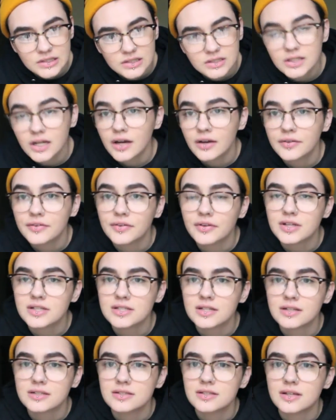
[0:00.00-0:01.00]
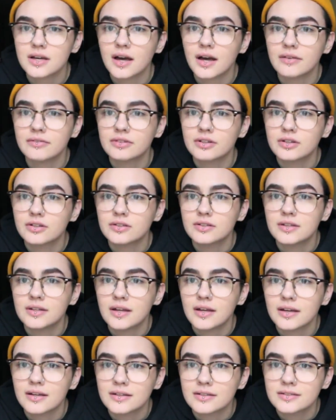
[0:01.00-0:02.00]
Yeah, so I guess that's it. Have a good
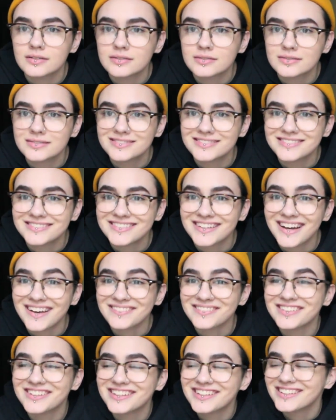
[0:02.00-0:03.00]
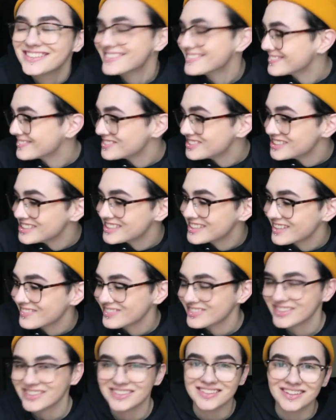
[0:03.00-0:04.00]
day, have a good week, have
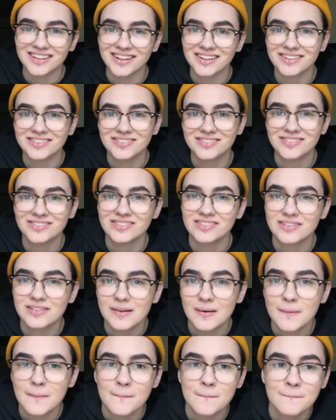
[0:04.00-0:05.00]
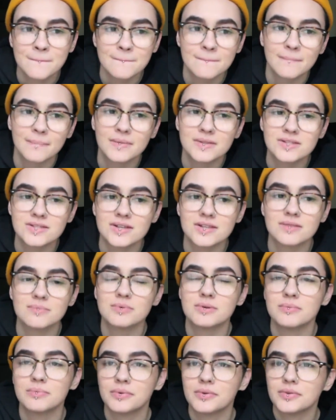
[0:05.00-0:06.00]
a good life. Tell the
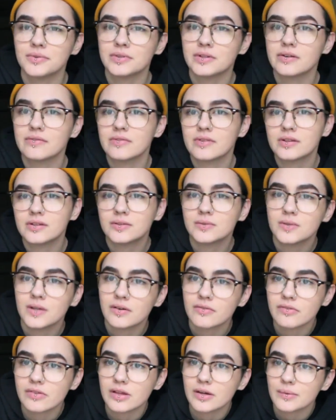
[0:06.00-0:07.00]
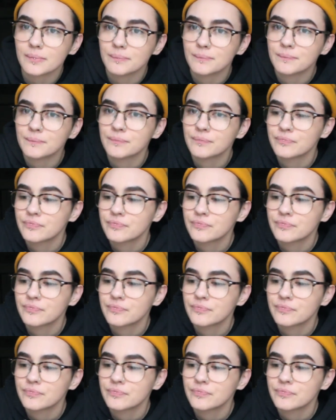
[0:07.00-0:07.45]
people you love that you love them.